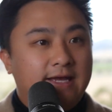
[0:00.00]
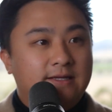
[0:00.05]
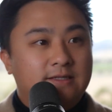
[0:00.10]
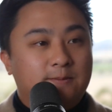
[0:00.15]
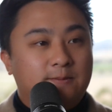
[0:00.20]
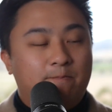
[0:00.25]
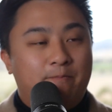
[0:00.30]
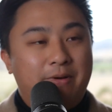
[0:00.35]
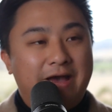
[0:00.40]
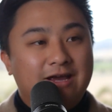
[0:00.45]

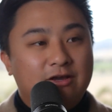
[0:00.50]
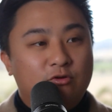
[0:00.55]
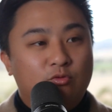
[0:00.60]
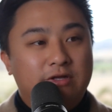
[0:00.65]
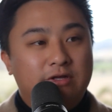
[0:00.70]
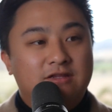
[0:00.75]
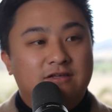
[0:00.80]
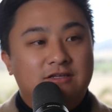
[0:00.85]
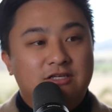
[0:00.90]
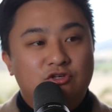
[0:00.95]
And back
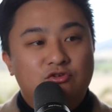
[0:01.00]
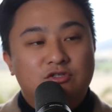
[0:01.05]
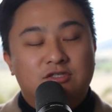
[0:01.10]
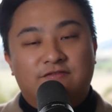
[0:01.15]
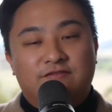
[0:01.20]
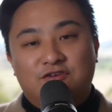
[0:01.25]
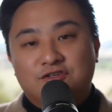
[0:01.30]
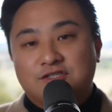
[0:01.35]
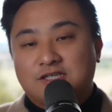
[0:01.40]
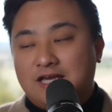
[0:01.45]
when the news
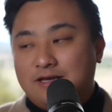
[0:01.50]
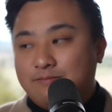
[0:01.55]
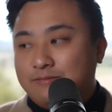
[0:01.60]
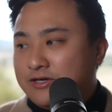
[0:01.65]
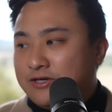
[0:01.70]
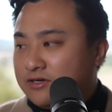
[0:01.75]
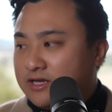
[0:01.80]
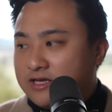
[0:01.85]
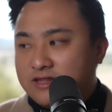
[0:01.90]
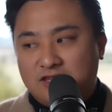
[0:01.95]
first came
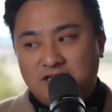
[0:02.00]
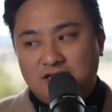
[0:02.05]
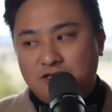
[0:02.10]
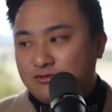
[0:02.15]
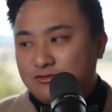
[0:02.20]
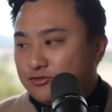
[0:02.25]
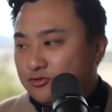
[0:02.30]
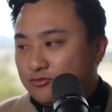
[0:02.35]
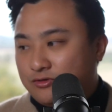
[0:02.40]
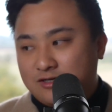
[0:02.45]
out, I
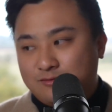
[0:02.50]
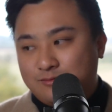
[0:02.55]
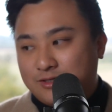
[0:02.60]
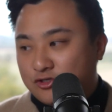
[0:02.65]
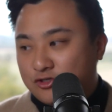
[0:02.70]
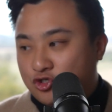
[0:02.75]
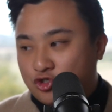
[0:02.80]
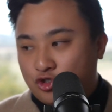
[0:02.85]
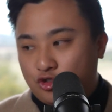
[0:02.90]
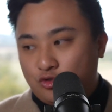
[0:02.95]
think it was around
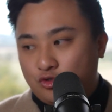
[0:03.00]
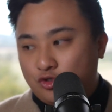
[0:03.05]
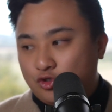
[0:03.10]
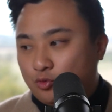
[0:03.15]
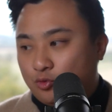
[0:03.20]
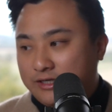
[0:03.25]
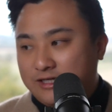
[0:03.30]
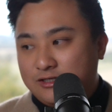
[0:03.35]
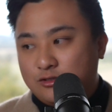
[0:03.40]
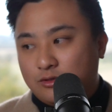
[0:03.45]
about June
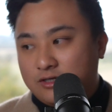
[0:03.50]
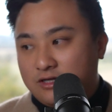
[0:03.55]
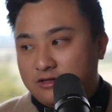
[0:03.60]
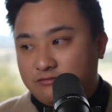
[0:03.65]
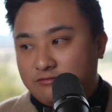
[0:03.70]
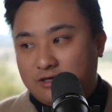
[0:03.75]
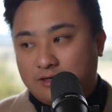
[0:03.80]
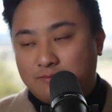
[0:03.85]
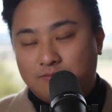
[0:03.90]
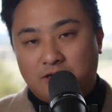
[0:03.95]

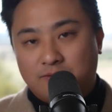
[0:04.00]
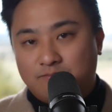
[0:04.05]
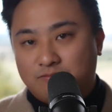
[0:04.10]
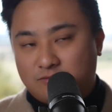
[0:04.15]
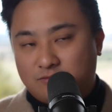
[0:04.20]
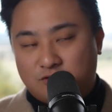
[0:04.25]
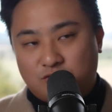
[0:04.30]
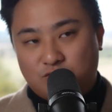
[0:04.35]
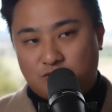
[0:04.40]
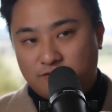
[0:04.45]
2023.
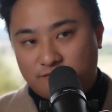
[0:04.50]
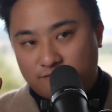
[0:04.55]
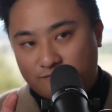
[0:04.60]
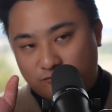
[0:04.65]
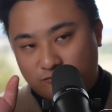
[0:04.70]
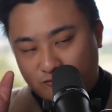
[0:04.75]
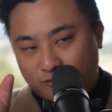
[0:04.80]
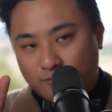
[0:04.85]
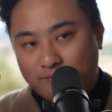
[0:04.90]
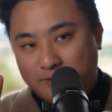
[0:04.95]
I'm sort
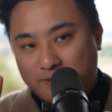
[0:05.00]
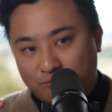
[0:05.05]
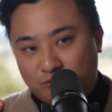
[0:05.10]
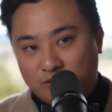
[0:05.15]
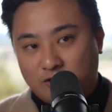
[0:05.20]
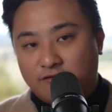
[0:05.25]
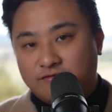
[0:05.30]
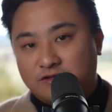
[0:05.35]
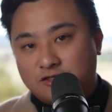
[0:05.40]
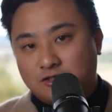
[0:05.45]
of
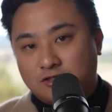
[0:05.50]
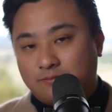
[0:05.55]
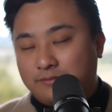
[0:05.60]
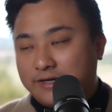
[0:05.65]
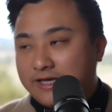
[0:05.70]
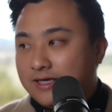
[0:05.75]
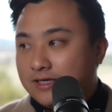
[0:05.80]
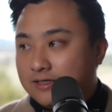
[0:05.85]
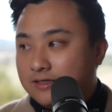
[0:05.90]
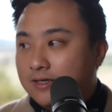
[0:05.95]
remembering off the top of
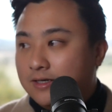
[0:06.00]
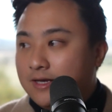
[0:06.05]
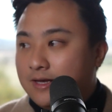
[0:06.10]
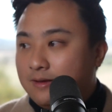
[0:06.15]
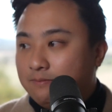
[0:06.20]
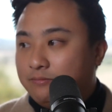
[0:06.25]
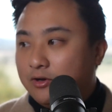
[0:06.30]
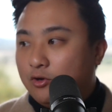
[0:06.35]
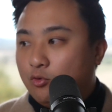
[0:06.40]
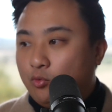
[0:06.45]
my head.
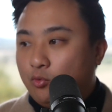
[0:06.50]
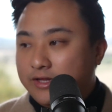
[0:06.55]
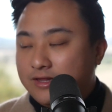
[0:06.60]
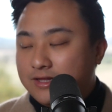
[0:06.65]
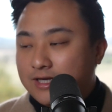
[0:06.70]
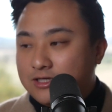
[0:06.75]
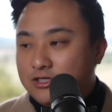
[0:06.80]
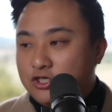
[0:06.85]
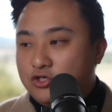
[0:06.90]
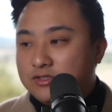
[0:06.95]
But when
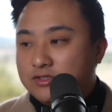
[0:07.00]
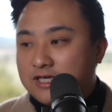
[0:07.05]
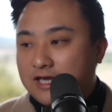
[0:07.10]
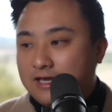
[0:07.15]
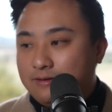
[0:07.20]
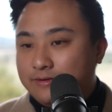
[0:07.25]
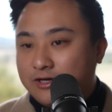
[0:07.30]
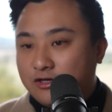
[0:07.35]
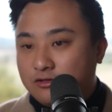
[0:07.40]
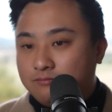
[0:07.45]
that news
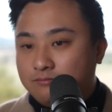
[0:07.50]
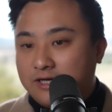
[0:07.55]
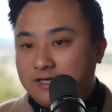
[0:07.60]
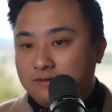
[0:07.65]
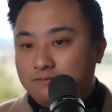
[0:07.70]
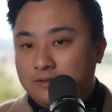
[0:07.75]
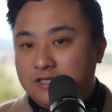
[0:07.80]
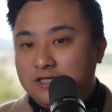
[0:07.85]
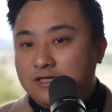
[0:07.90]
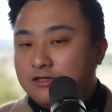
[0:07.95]
came out, my
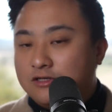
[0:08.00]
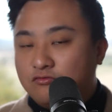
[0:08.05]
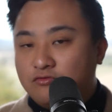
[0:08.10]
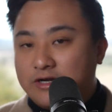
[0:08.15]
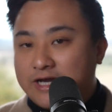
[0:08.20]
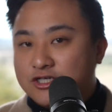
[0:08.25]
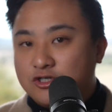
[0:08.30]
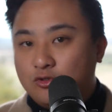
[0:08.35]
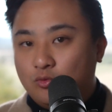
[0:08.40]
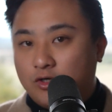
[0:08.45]
immediate
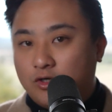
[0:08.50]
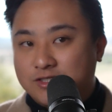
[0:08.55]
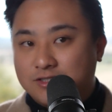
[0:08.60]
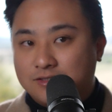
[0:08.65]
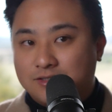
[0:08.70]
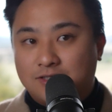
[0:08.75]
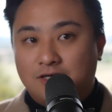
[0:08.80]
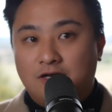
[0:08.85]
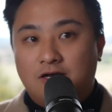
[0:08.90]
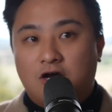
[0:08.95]
reaction
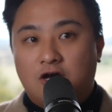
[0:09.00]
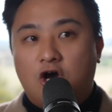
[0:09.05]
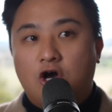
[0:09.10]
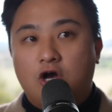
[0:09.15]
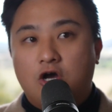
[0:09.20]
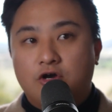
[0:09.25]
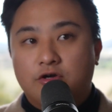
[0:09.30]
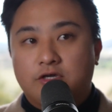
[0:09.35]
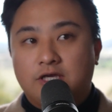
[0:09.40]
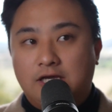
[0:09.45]
wasn't,
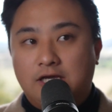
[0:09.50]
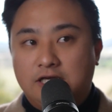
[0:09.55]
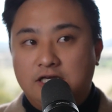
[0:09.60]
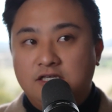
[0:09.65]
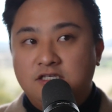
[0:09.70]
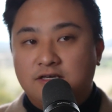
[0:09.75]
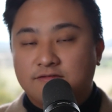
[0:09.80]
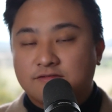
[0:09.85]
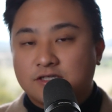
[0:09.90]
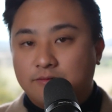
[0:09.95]
oh, okay,
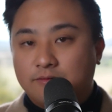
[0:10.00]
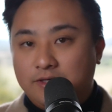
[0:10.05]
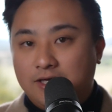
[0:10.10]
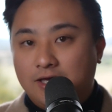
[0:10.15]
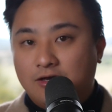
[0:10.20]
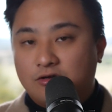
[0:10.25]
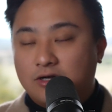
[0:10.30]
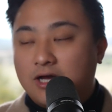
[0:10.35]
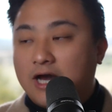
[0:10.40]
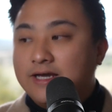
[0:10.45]
ETF's coming
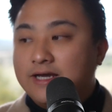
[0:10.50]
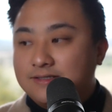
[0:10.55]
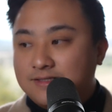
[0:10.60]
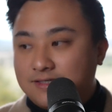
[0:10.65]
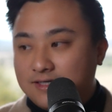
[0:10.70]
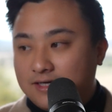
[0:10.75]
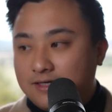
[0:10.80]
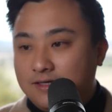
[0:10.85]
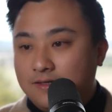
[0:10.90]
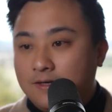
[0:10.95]
out. I
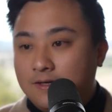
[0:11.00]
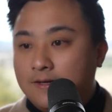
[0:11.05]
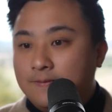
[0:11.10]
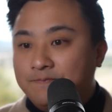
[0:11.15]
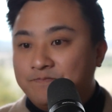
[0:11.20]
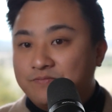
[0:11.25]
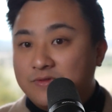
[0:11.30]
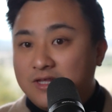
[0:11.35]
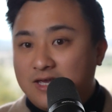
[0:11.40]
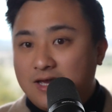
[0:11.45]
said,
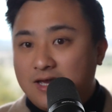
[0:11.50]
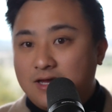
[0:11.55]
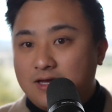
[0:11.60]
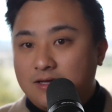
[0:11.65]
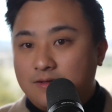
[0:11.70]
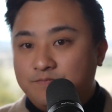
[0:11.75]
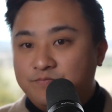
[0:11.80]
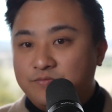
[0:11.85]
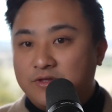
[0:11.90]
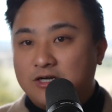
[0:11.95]

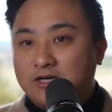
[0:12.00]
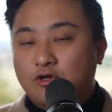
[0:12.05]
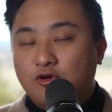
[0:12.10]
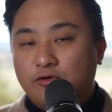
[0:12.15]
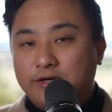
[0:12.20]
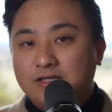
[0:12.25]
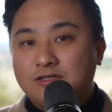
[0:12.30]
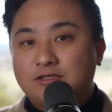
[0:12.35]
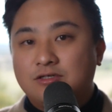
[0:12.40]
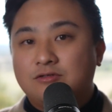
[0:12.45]
Yeah, they're
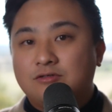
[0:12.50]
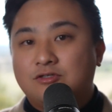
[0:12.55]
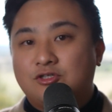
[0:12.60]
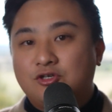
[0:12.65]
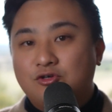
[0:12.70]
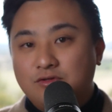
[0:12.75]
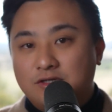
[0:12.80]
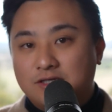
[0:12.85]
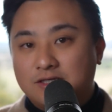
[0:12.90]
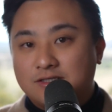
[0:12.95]
going to
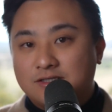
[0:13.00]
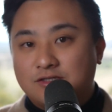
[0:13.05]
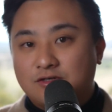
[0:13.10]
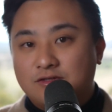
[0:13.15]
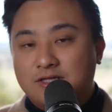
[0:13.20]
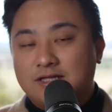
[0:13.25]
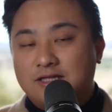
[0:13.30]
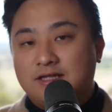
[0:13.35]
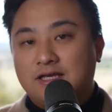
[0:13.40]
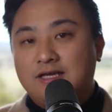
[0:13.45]
do this so
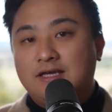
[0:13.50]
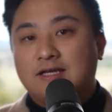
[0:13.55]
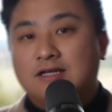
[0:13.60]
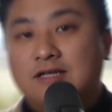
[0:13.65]
that they